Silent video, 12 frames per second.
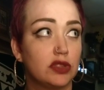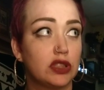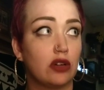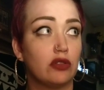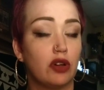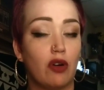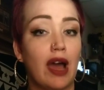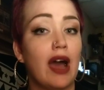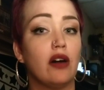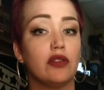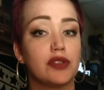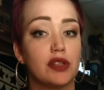don't know
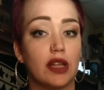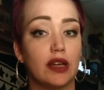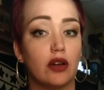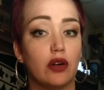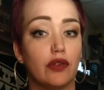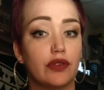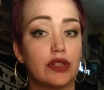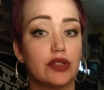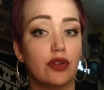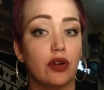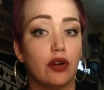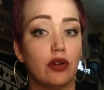how to let go of
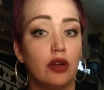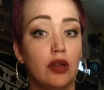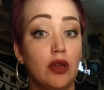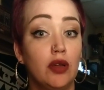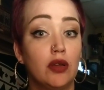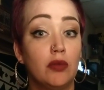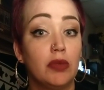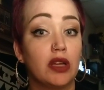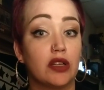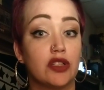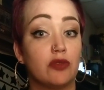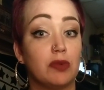control
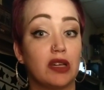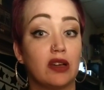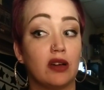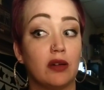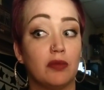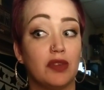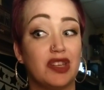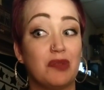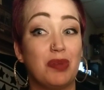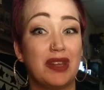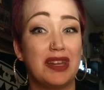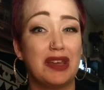because you become
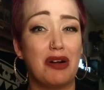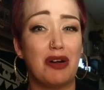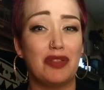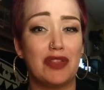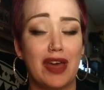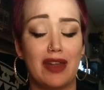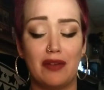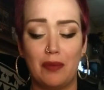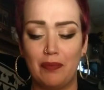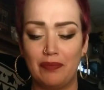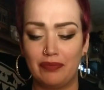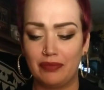dependent on that.
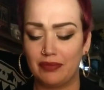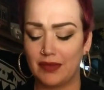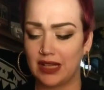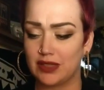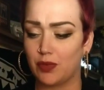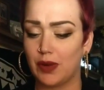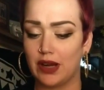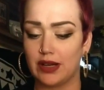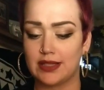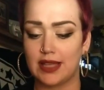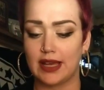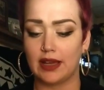It's weird.
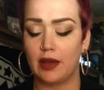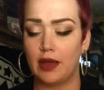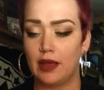It's like